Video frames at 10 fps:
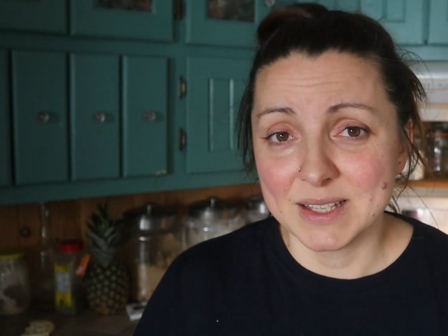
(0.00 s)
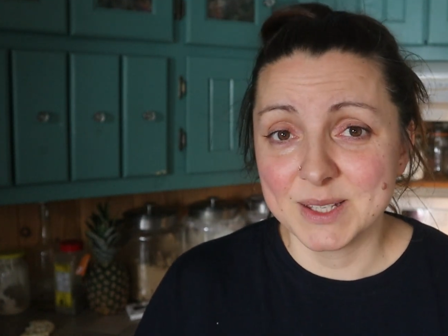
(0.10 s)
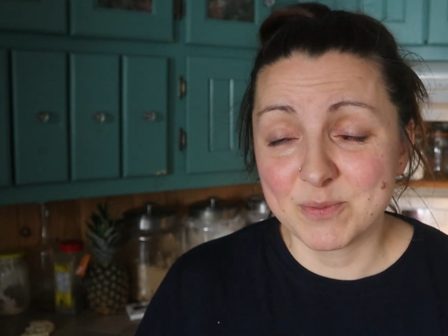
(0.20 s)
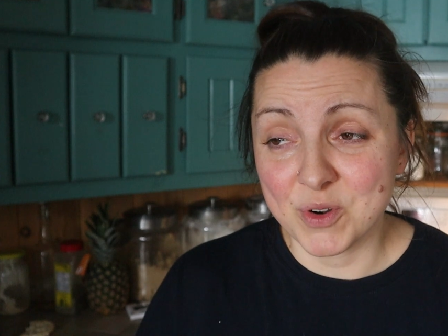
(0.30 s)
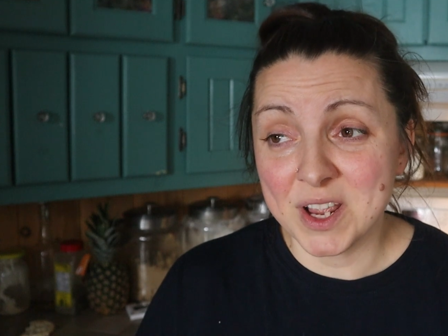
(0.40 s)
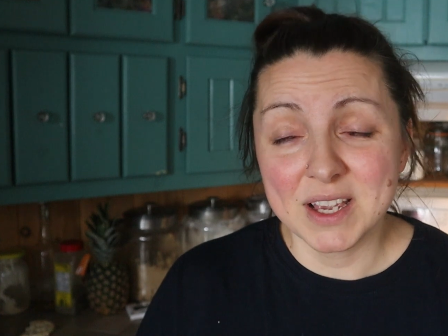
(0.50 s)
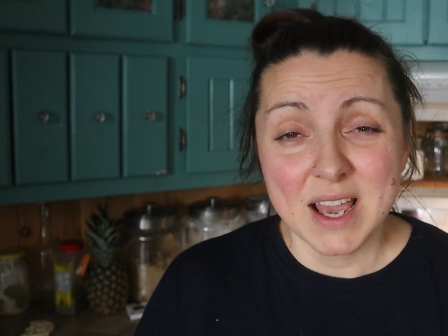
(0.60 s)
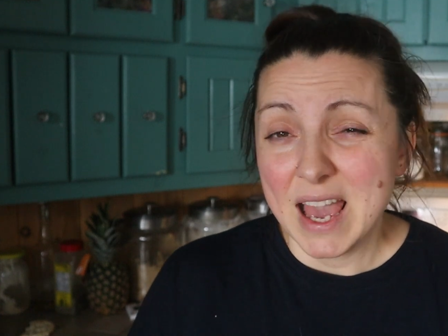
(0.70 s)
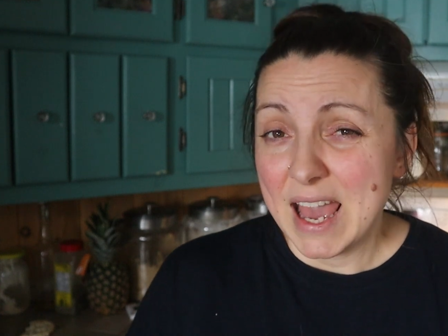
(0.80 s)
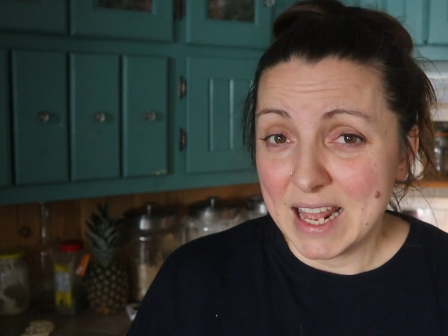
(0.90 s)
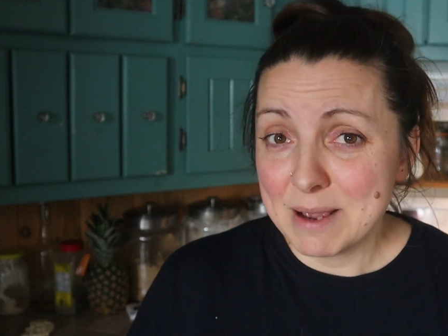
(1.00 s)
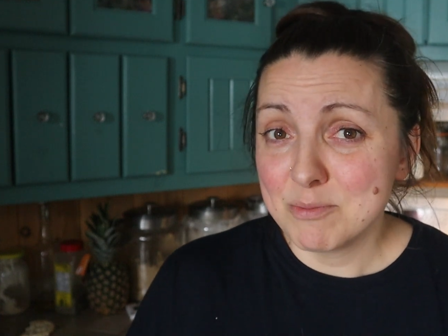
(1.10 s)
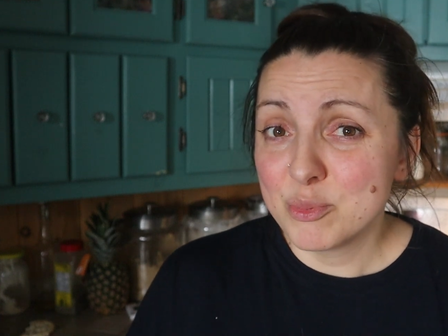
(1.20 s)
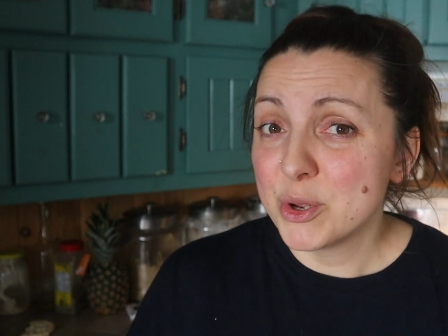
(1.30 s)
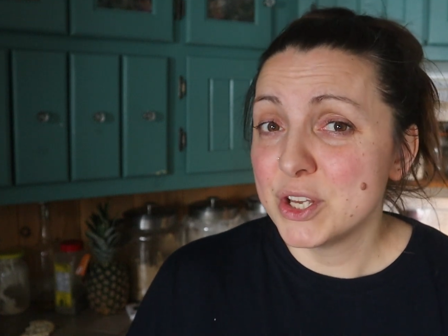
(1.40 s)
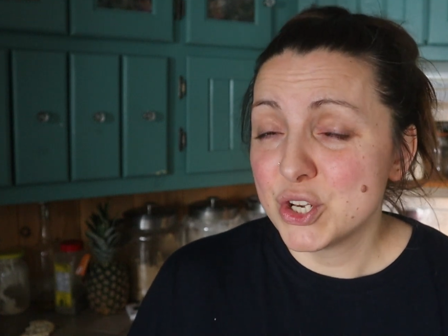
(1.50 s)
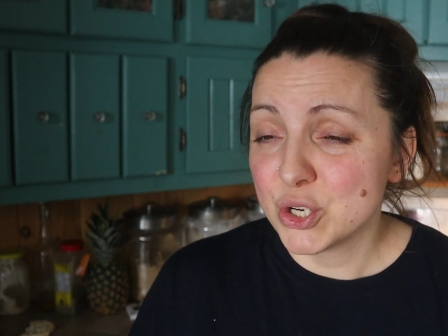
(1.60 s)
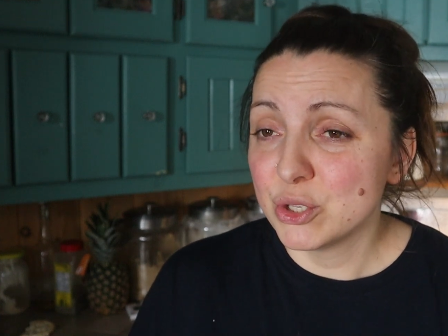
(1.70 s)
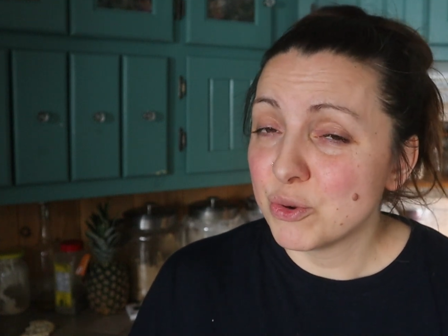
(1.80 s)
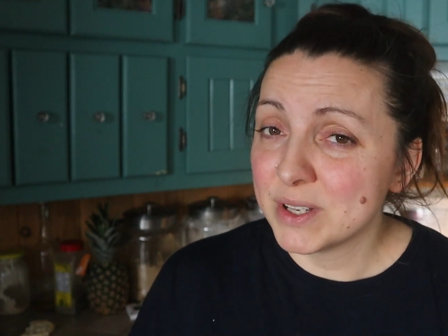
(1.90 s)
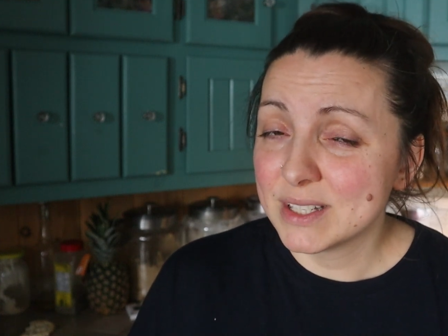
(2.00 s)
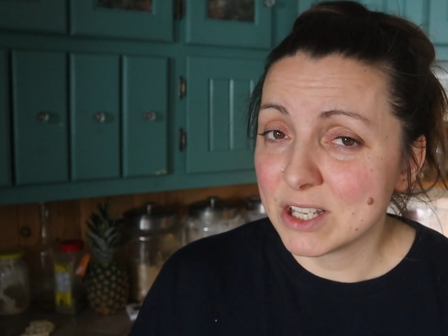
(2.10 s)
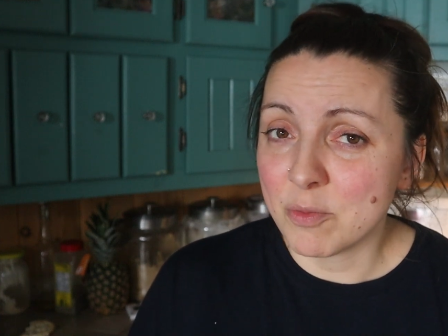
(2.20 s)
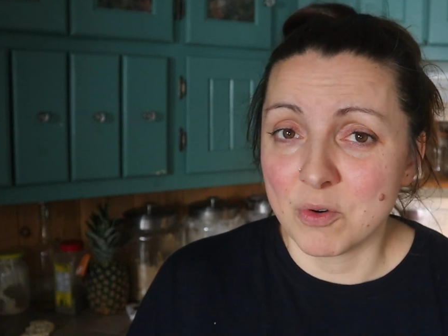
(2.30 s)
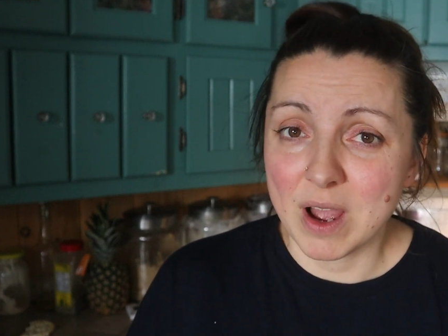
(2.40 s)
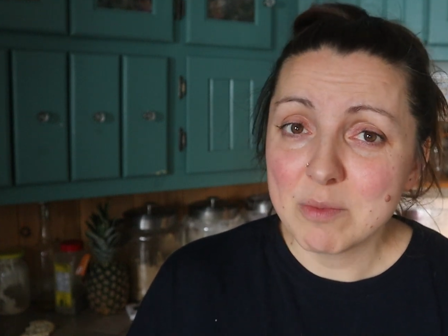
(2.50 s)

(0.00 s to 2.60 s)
and spring, and I'm pretty sure during summer.